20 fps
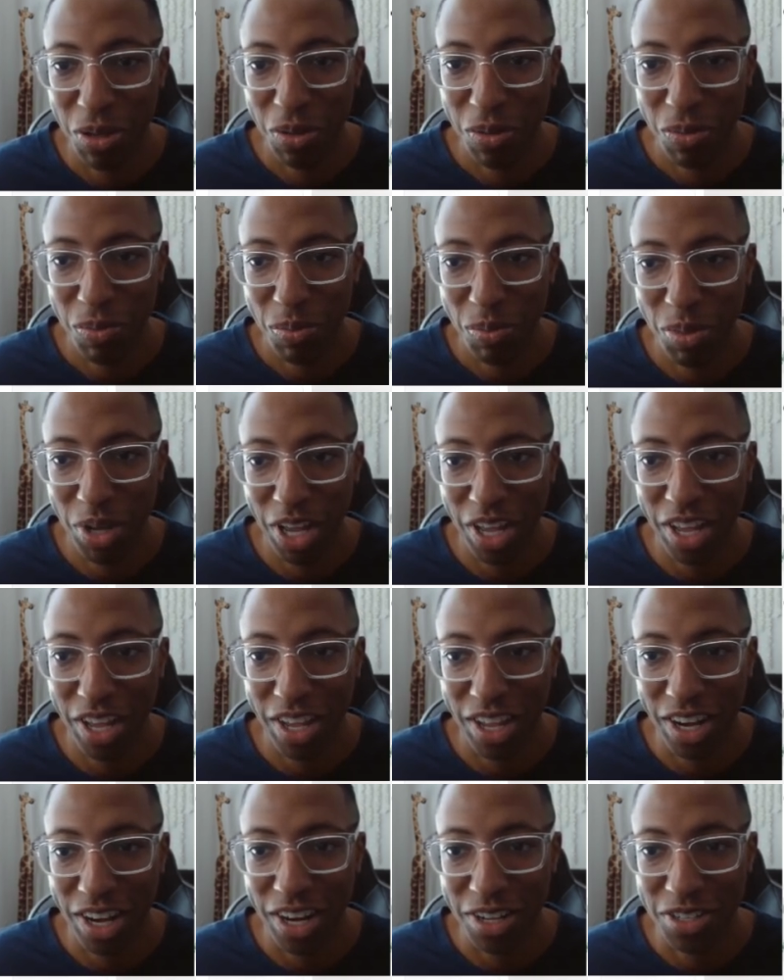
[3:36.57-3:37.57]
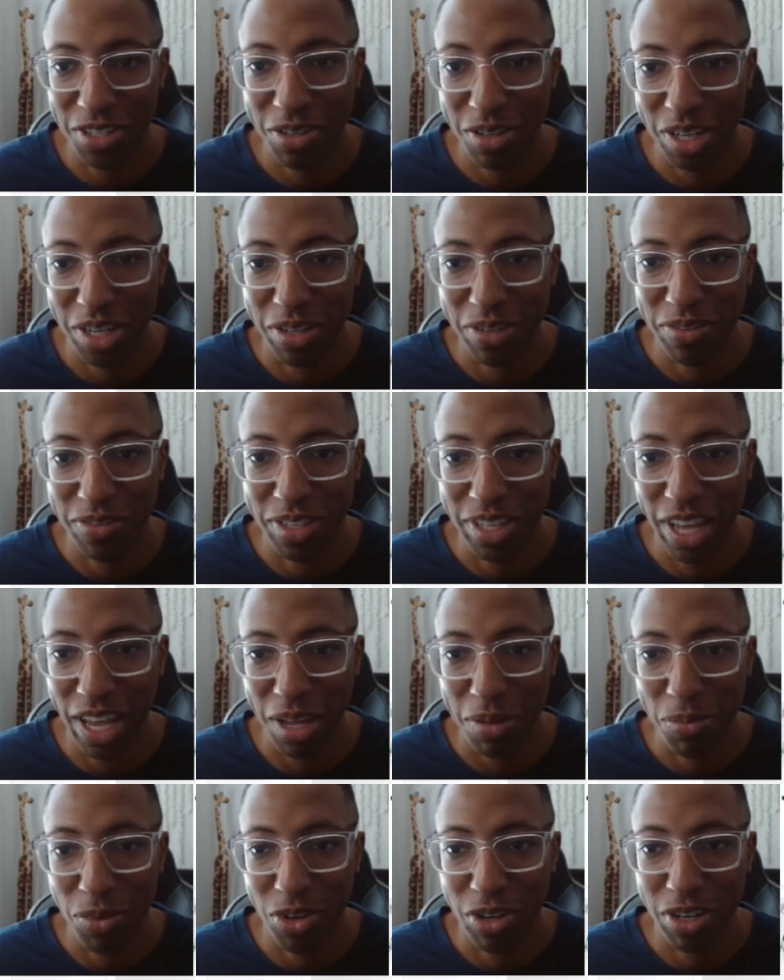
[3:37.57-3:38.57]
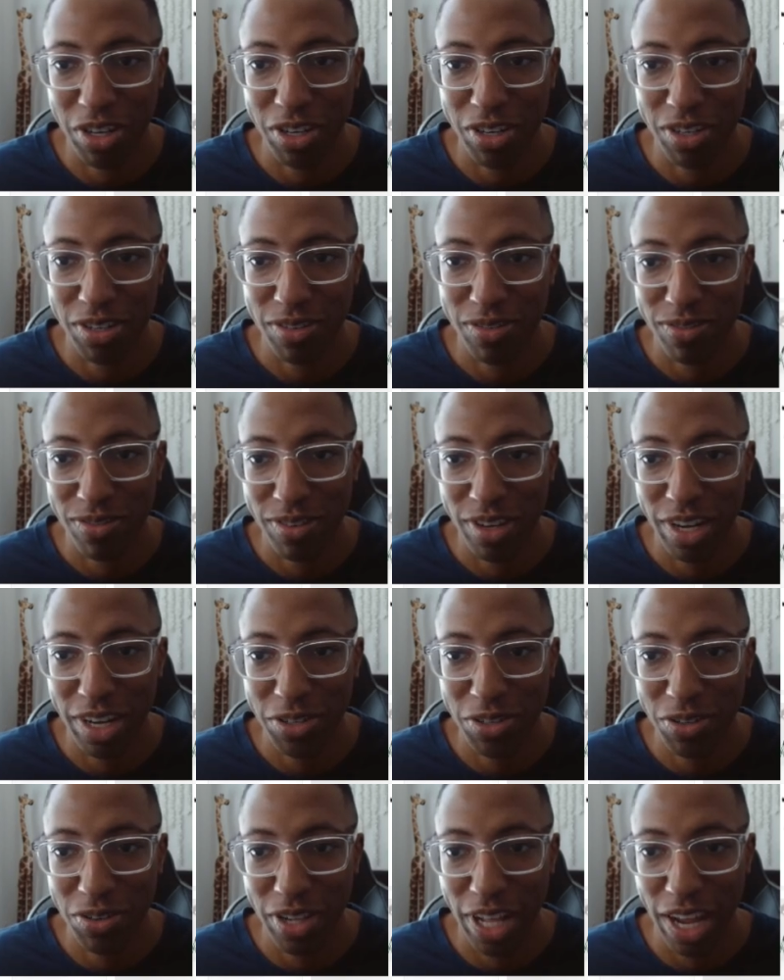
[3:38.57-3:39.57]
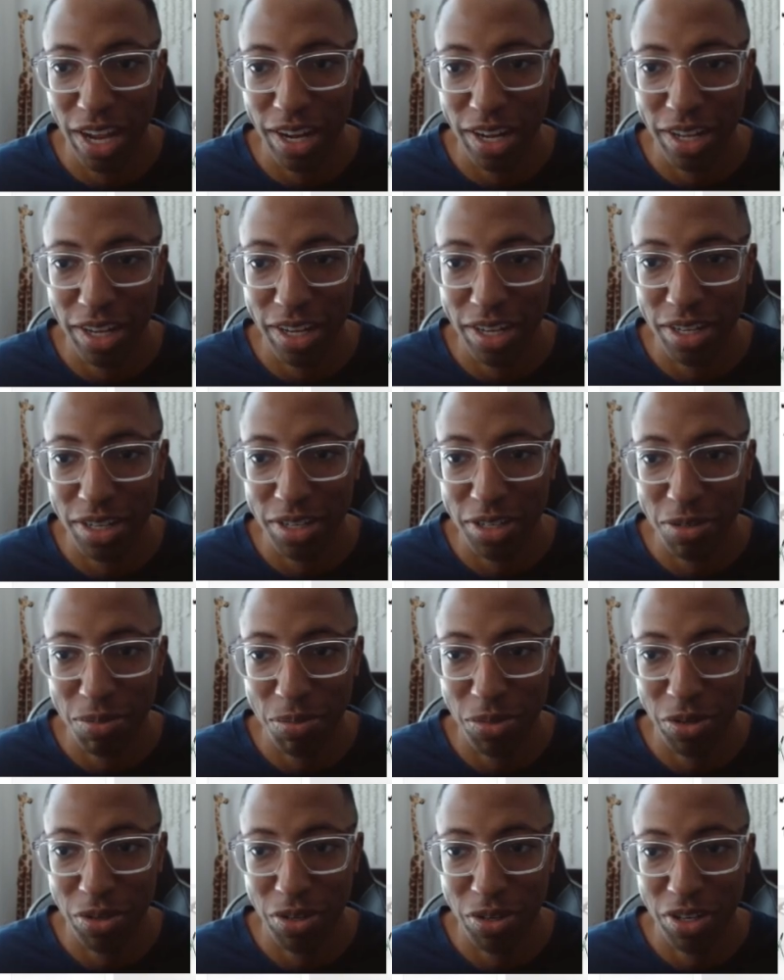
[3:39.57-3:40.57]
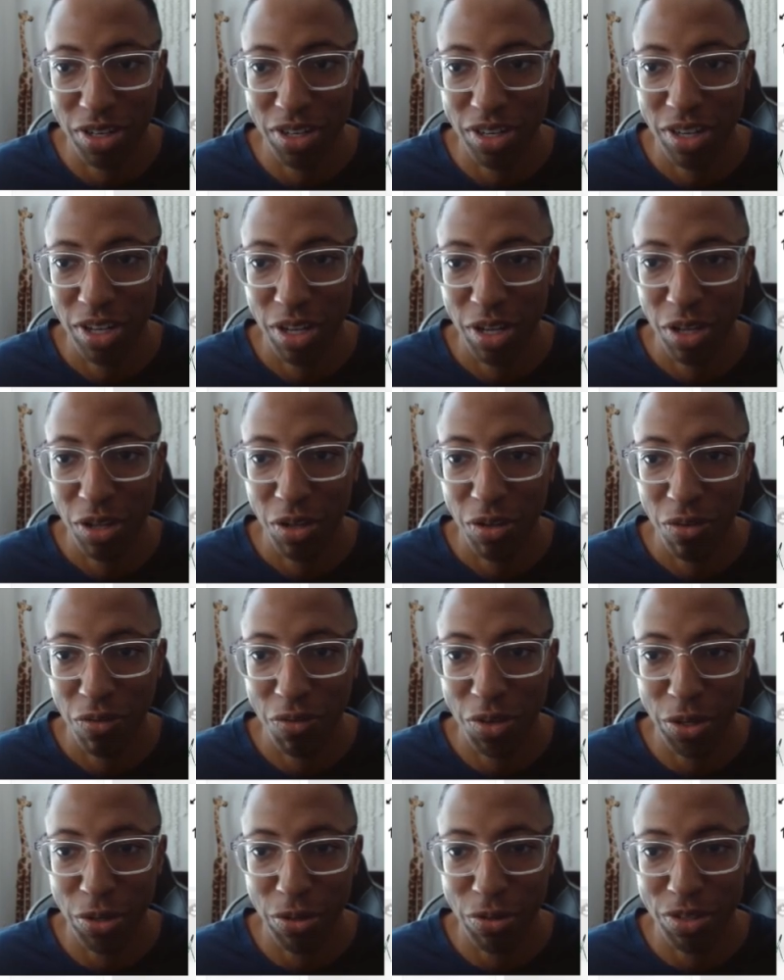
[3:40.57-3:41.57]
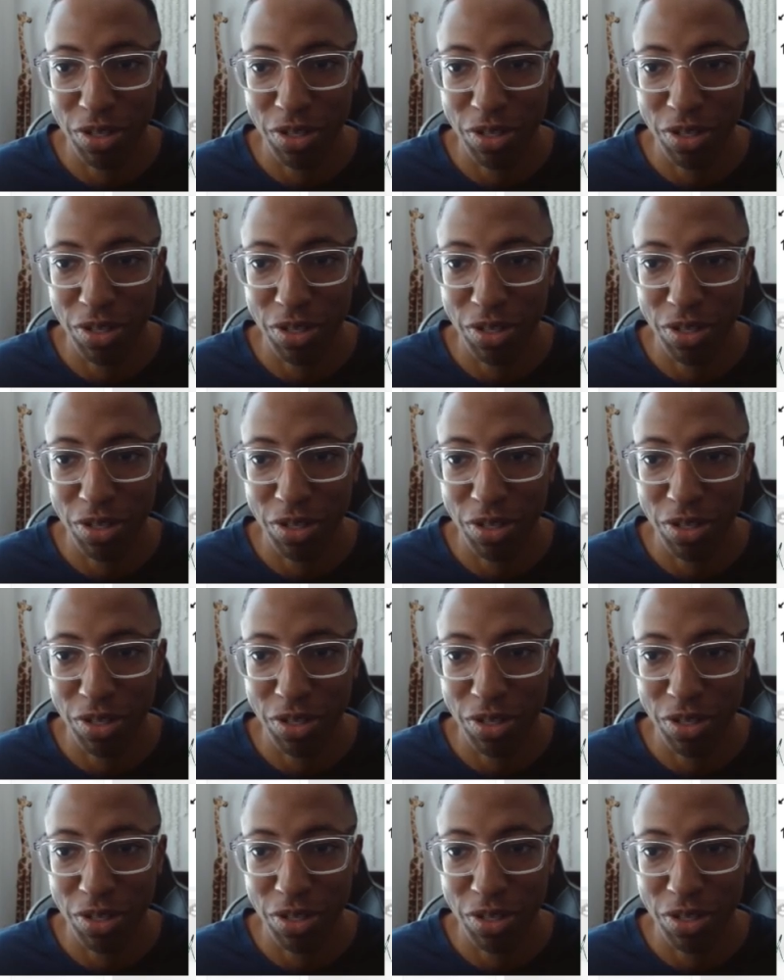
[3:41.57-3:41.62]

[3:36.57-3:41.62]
but it also gives more natural lighting and just more views of